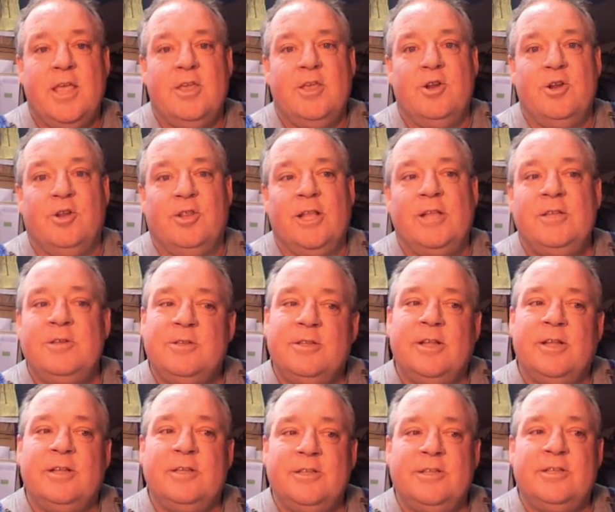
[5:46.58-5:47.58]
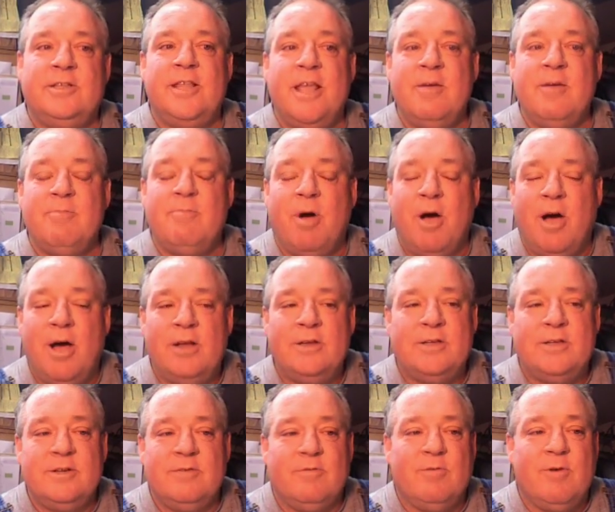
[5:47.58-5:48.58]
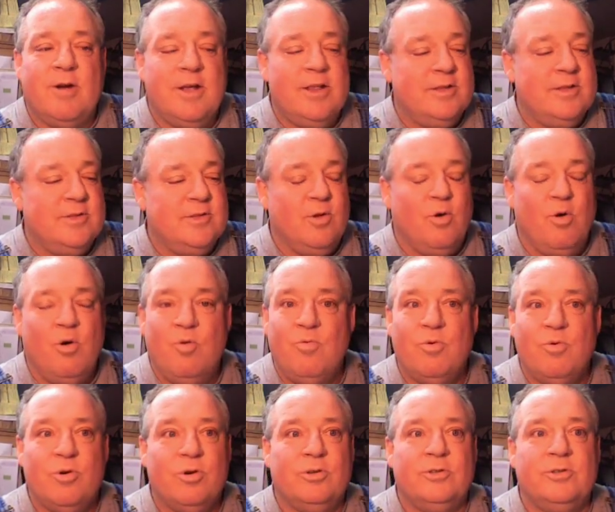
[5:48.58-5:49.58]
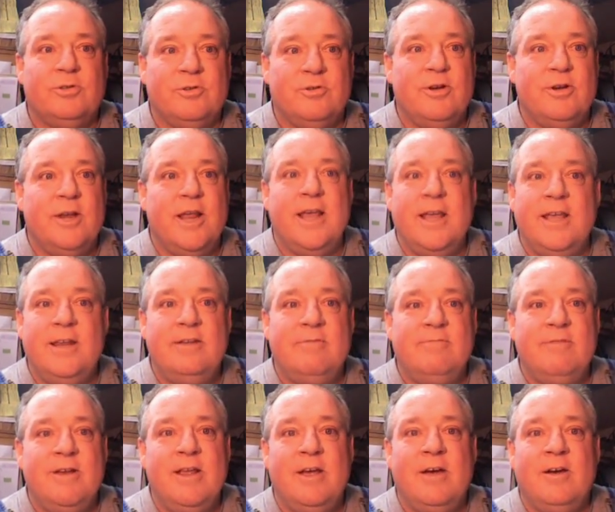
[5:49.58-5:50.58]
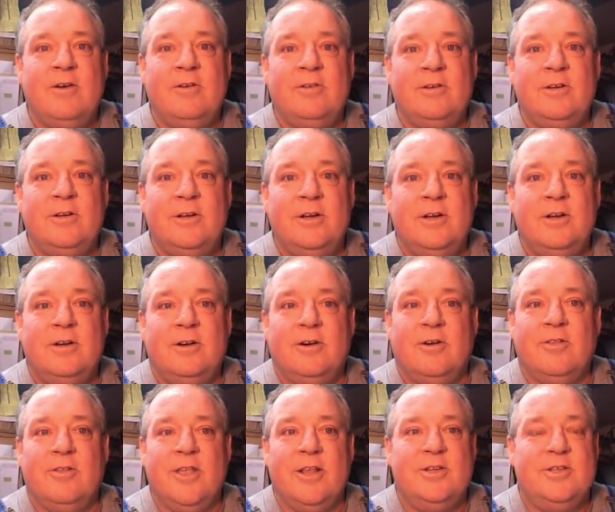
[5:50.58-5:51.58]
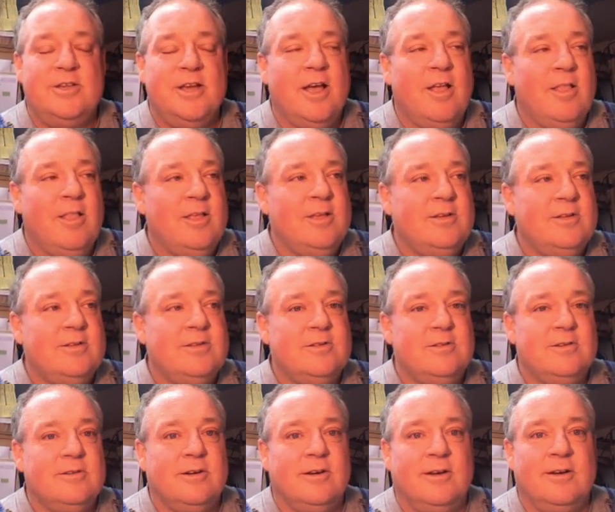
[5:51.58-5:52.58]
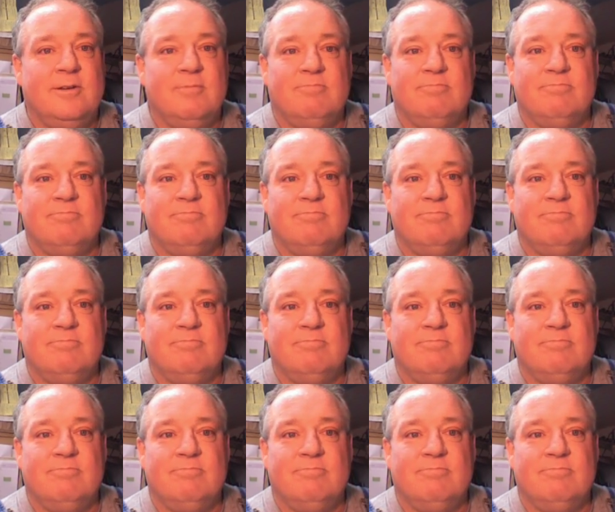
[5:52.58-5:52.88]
you know, let's think positive. Is the whole world so negative now? Are they jealous? Are